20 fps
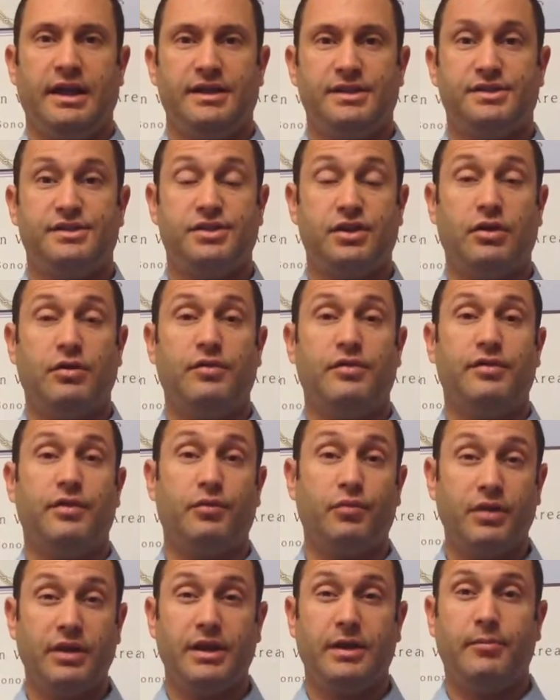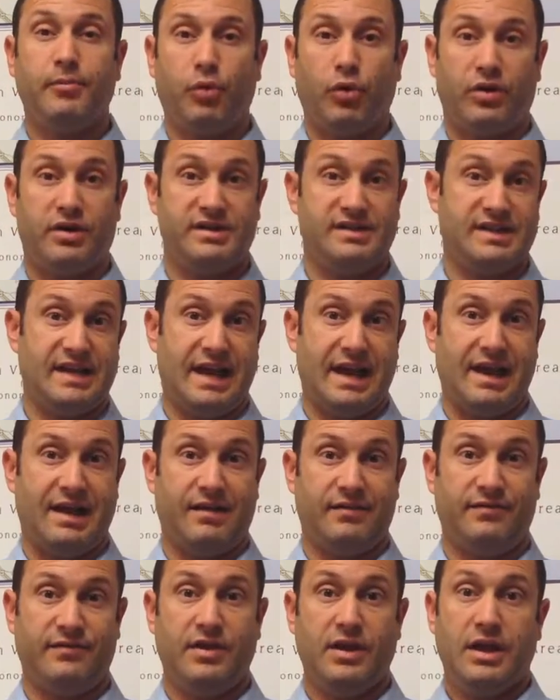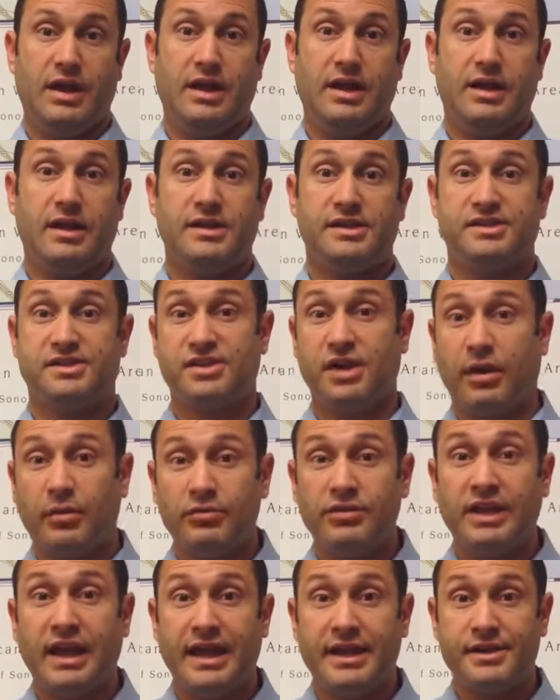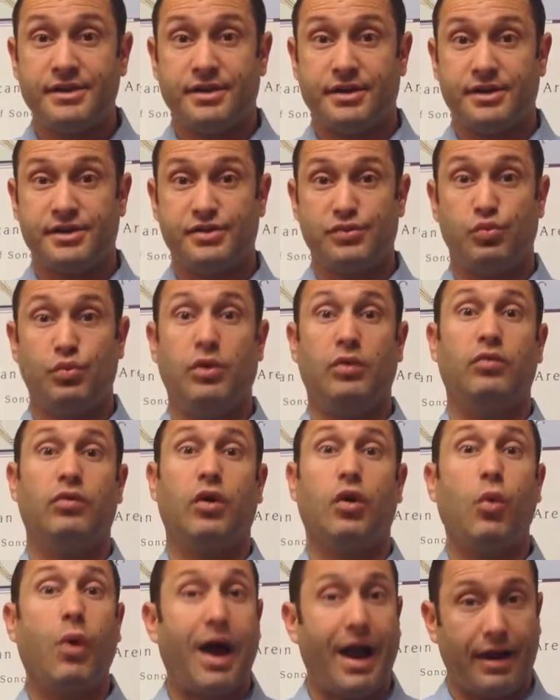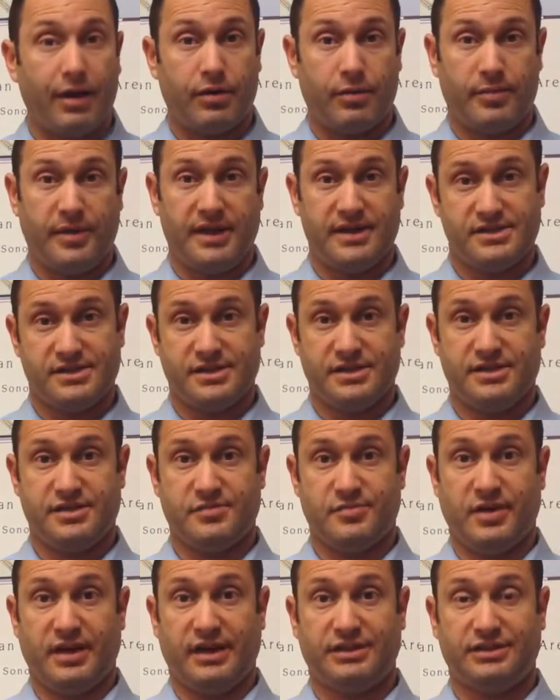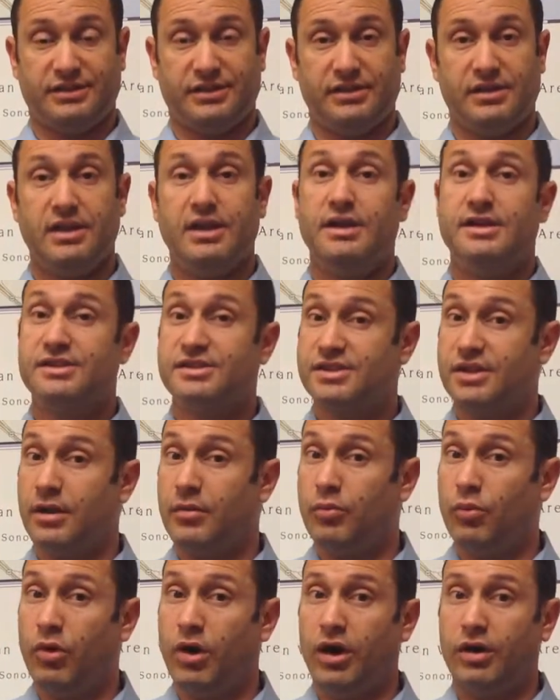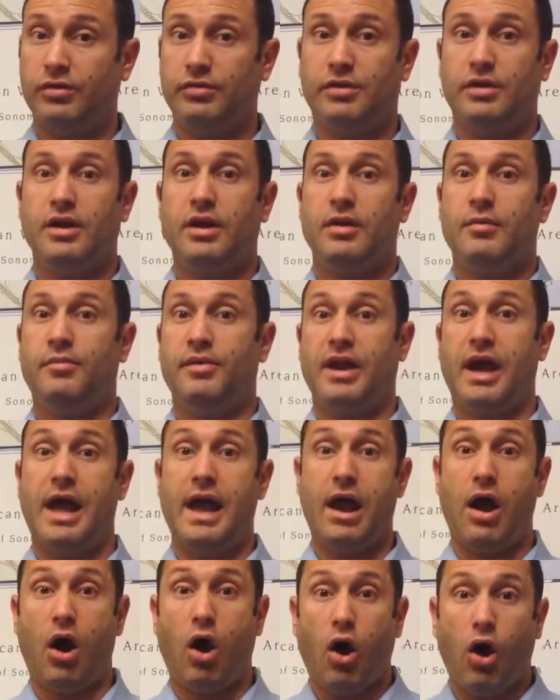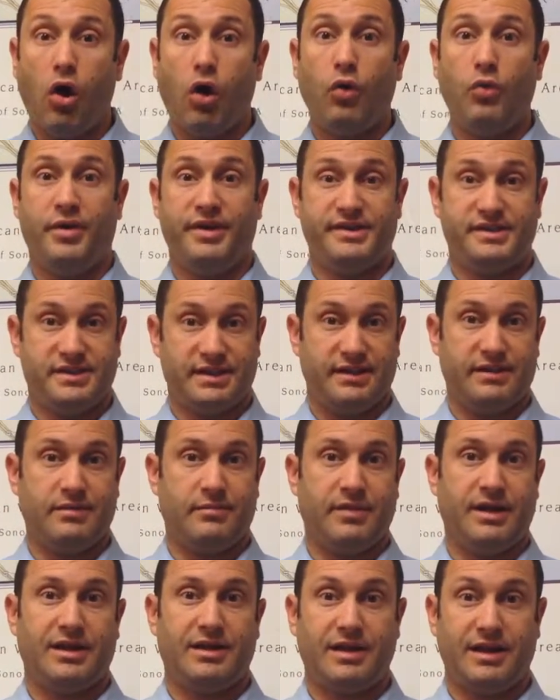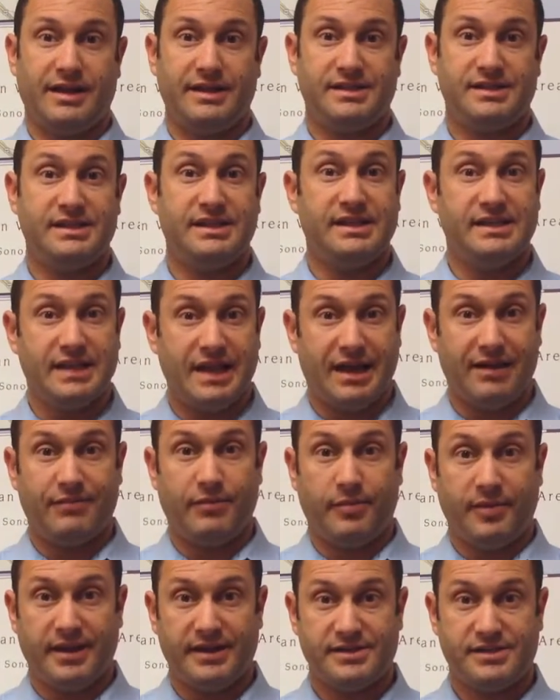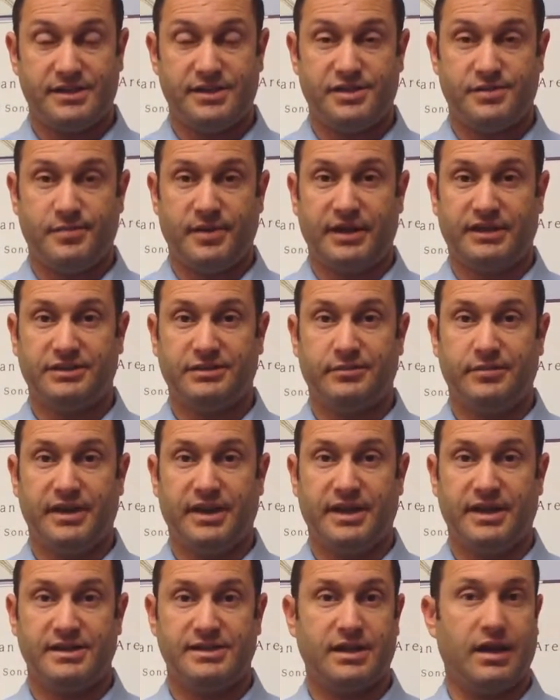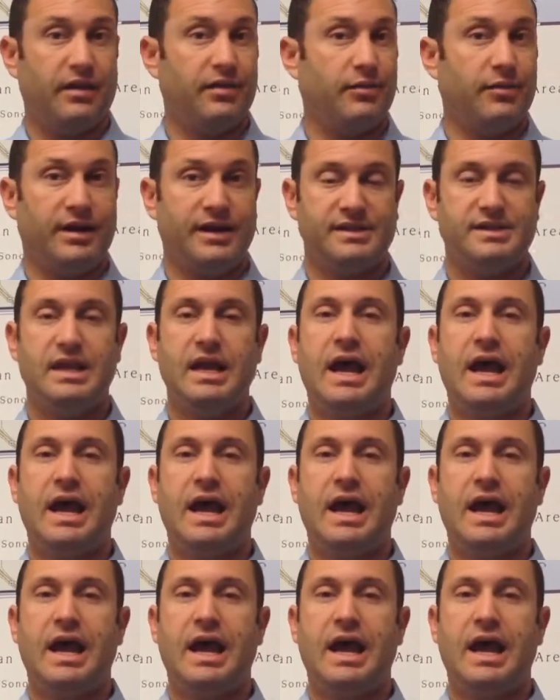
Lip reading: so they're really important to have. Some lenders will require a pest inspection, some won't. But I always think that my clients need to have a pest inspection, because otherwise,